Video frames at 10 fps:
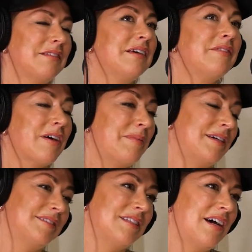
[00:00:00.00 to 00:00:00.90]
live our
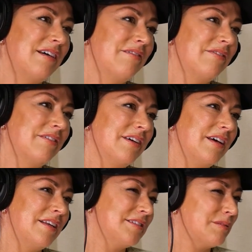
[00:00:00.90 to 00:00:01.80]
best life
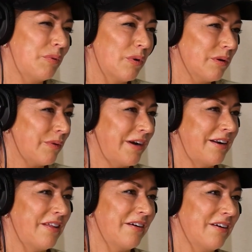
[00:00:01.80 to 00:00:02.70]
and support one
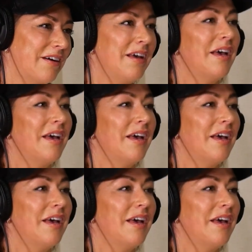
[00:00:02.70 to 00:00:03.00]
another